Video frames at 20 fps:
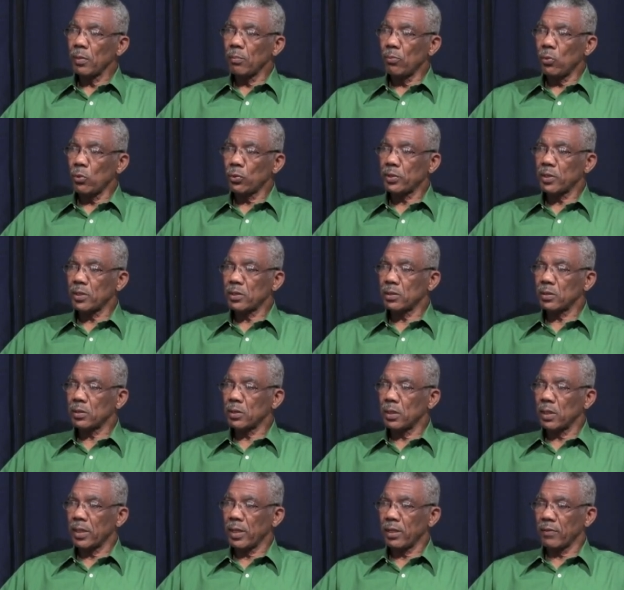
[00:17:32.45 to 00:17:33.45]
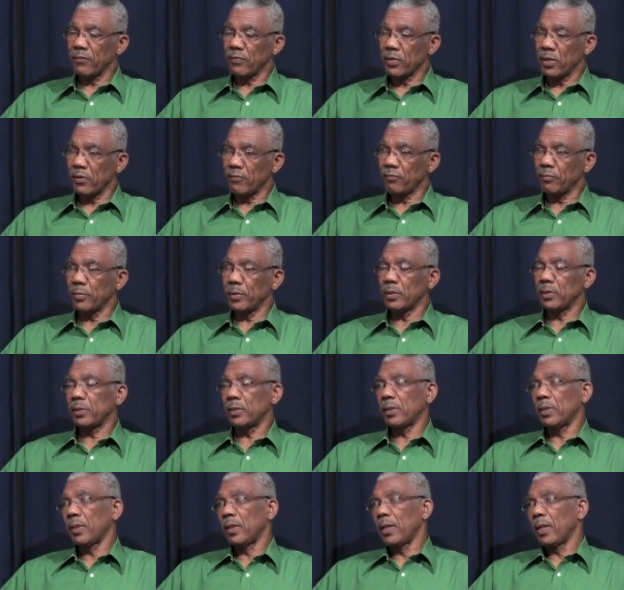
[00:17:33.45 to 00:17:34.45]
both as a head of
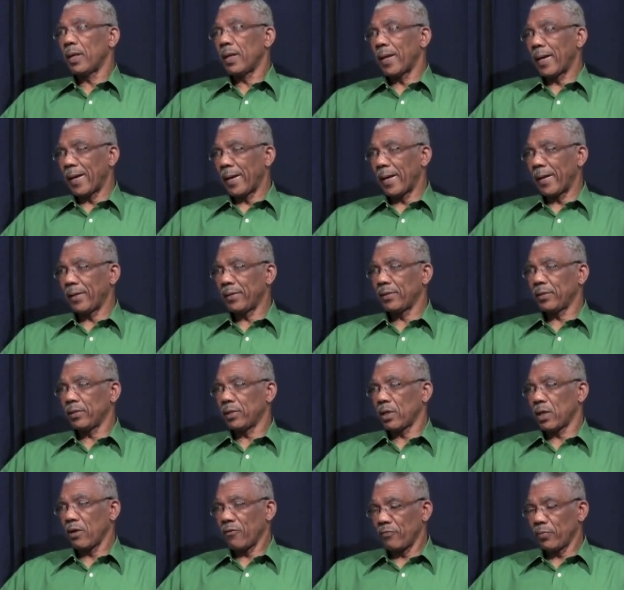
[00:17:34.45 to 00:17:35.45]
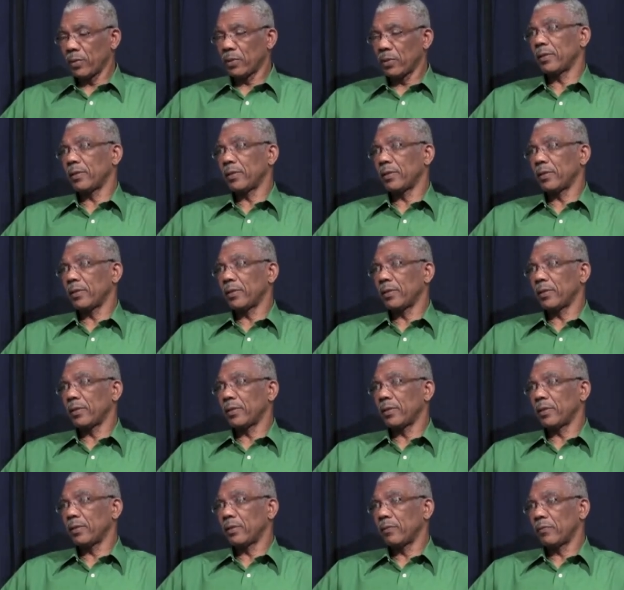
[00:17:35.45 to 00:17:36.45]
government and the government of
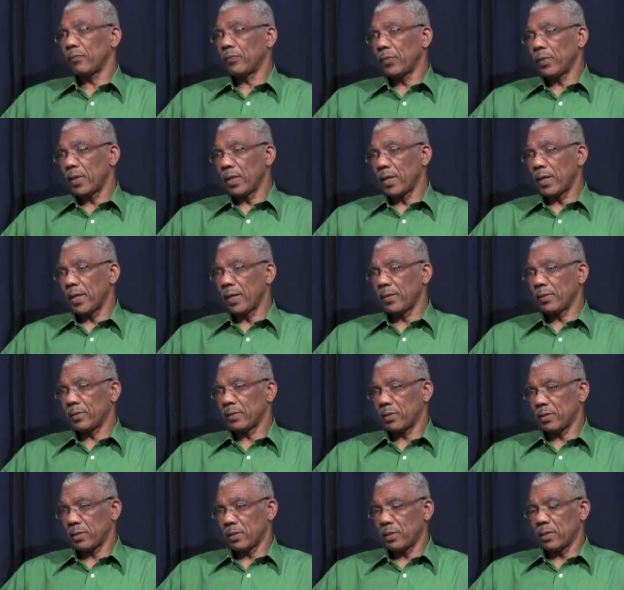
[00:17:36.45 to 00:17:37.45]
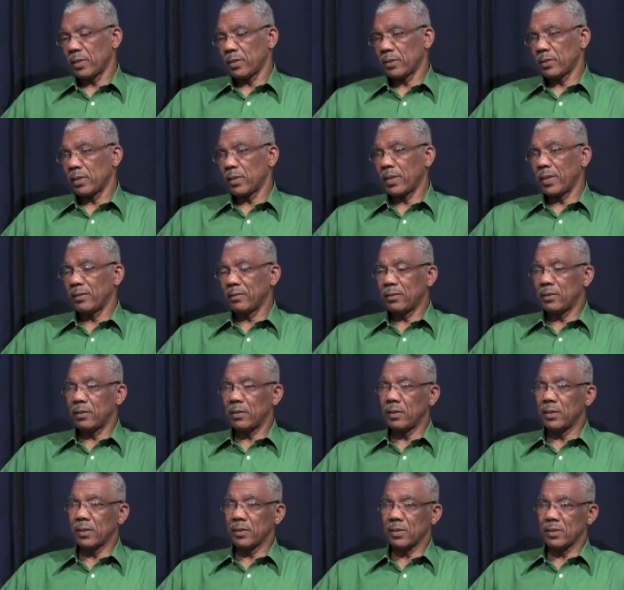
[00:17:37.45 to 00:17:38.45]
Guyana as, a, as an
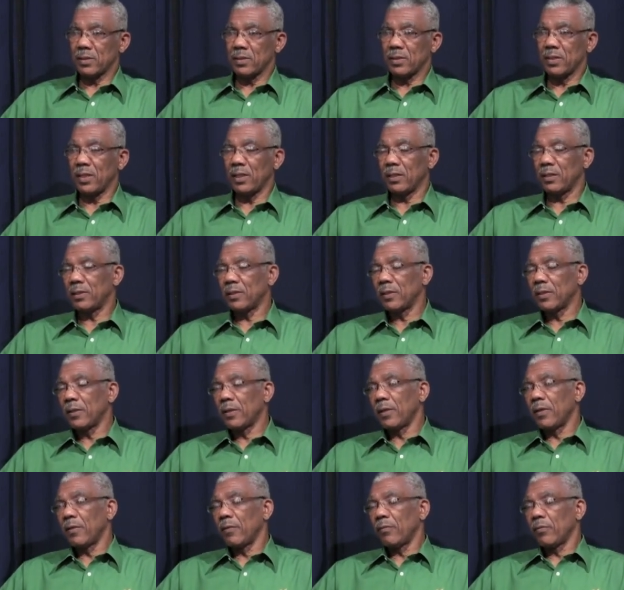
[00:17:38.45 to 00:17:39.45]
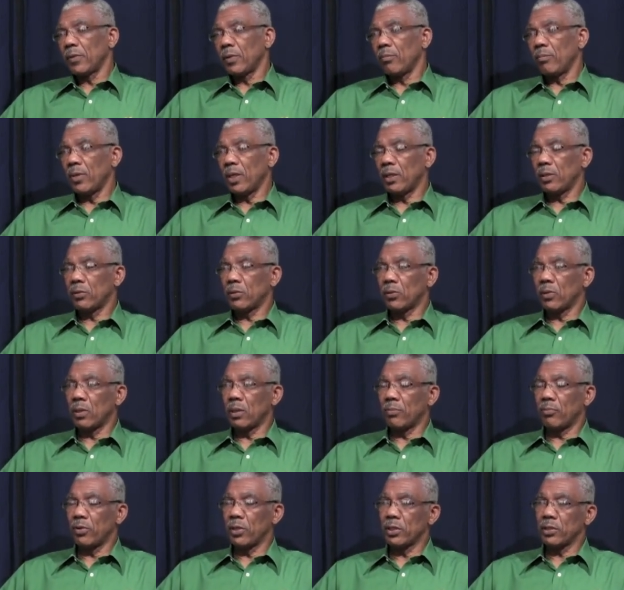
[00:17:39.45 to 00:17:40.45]
entity, as a state, made to the
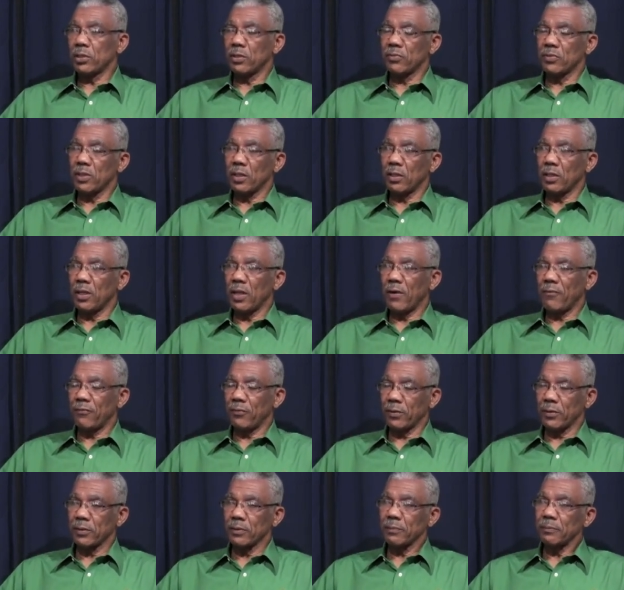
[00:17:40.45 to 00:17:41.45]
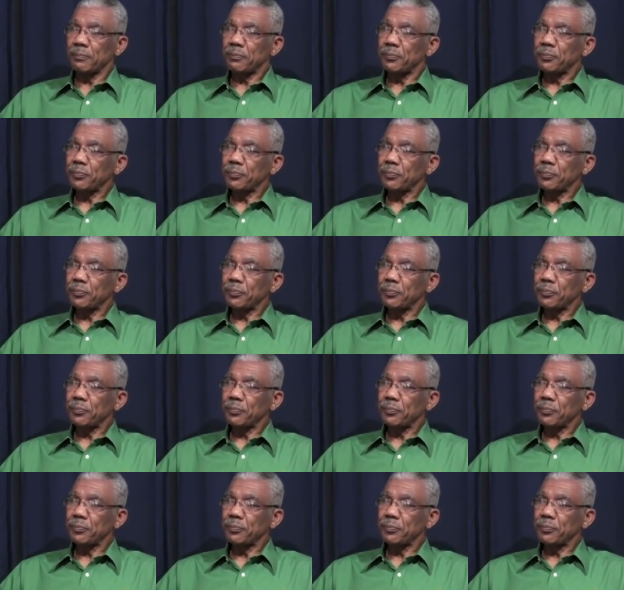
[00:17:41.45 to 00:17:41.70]
liberation of Southern Africa.